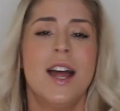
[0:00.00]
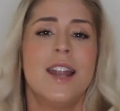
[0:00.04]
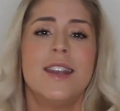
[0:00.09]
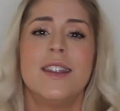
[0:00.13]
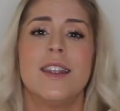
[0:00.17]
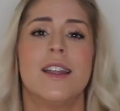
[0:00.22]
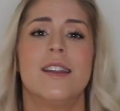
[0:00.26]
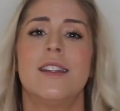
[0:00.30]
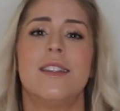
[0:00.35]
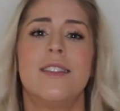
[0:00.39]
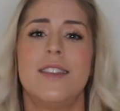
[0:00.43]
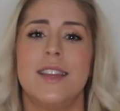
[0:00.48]

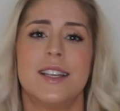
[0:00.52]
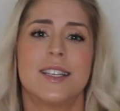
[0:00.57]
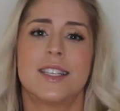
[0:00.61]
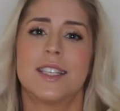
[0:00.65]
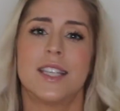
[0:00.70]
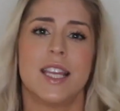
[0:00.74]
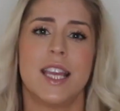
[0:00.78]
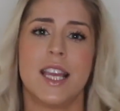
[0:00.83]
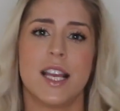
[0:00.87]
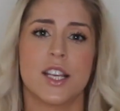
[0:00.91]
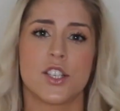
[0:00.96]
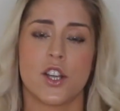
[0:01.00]
none of these
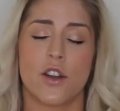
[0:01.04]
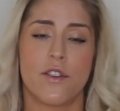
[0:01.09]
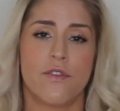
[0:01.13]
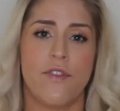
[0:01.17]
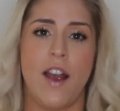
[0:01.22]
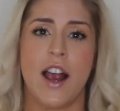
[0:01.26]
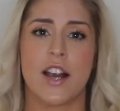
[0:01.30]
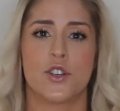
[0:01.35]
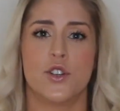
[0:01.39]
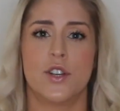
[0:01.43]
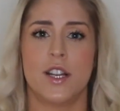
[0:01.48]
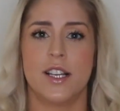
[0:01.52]
things are
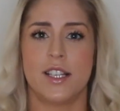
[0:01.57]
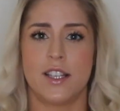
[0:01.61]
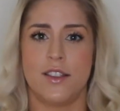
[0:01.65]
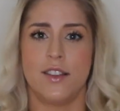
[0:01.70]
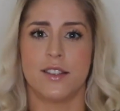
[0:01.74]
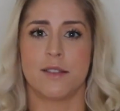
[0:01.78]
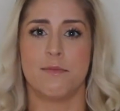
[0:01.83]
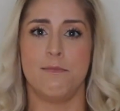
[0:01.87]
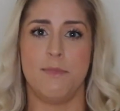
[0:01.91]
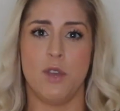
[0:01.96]
factored into this